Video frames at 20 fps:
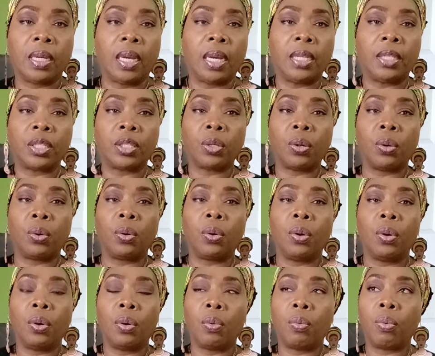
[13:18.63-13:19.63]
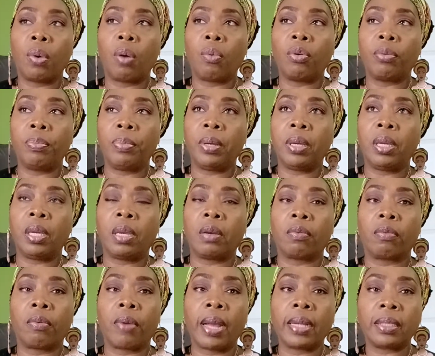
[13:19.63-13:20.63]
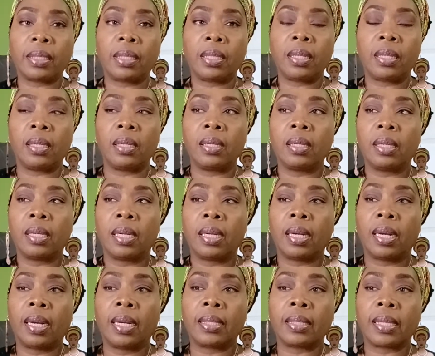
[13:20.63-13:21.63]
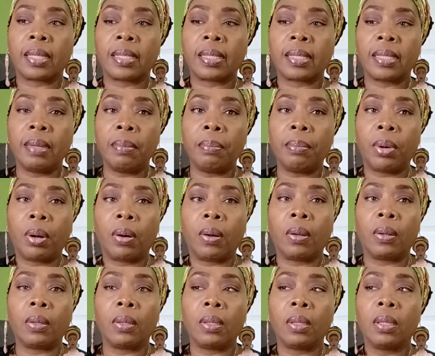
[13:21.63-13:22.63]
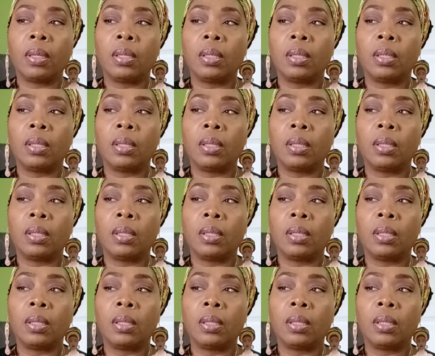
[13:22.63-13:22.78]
And so what would be erected as a symbol,